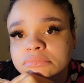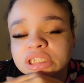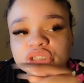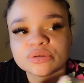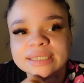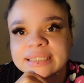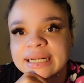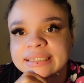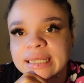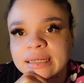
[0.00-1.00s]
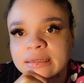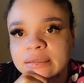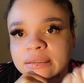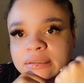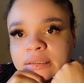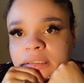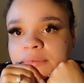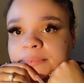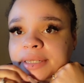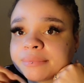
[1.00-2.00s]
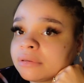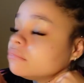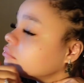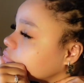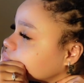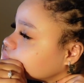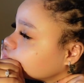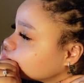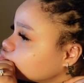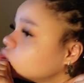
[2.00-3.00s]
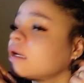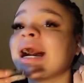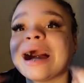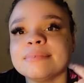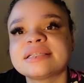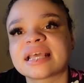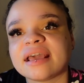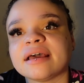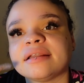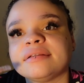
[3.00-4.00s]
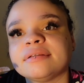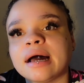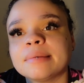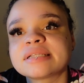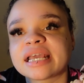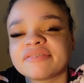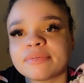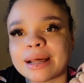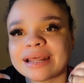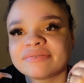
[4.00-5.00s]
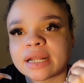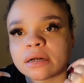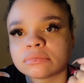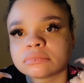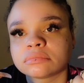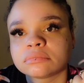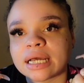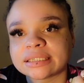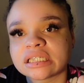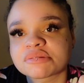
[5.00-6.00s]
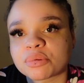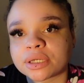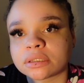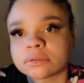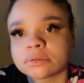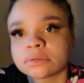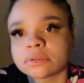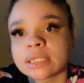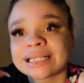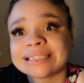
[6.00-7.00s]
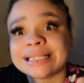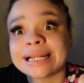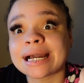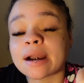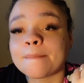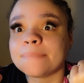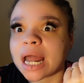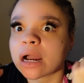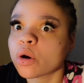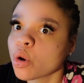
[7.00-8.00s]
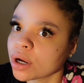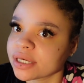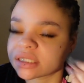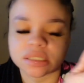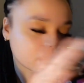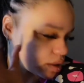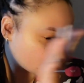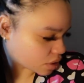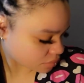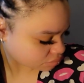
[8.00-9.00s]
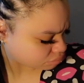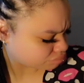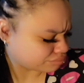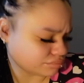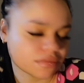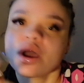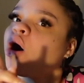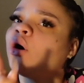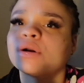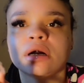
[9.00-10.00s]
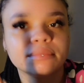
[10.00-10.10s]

And you acting like that, baby. I'm scared. I'm scared for my life now at this point. Then I got a black call yesterday. Hold up. Hold up.